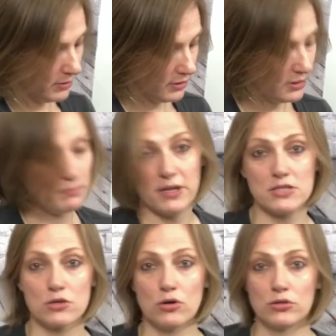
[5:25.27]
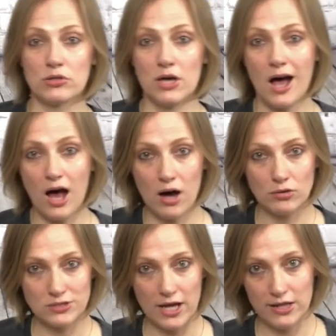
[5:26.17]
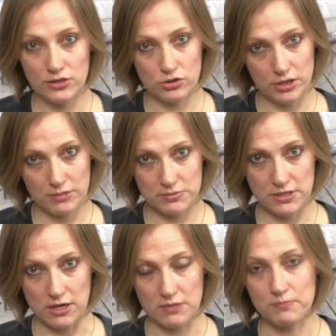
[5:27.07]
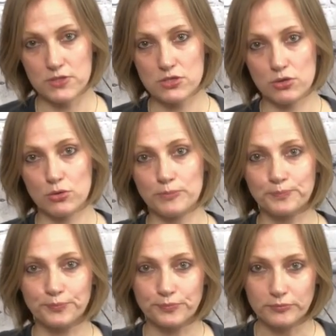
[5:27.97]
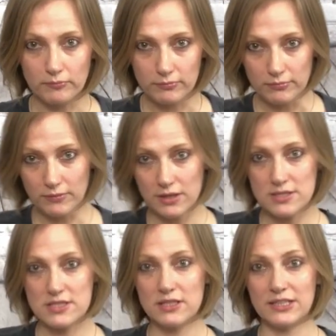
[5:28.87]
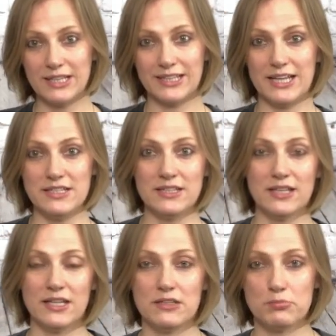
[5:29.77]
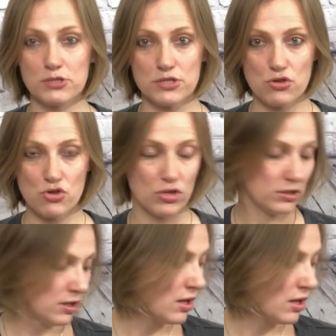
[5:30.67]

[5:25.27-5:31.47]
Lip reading: It depends on how tight your hips are. So sit in a 90-90 position,